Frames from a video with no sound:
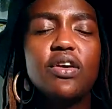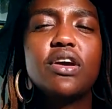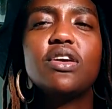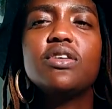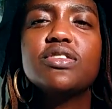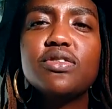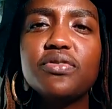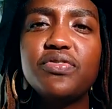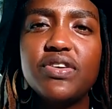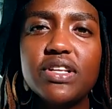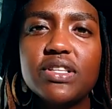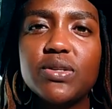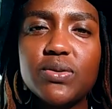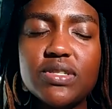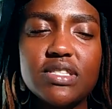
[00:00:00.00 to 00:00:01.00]
can also
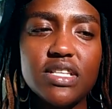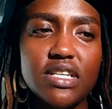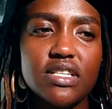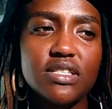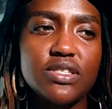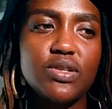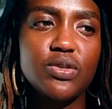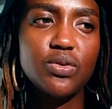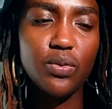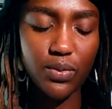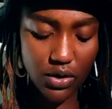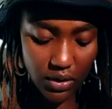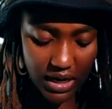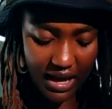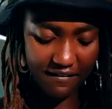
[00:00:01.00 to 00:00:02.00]
feel those things, you know.
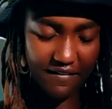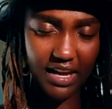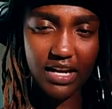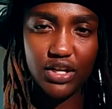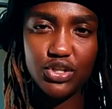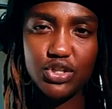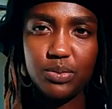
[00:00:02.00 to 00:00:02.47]
We all have energy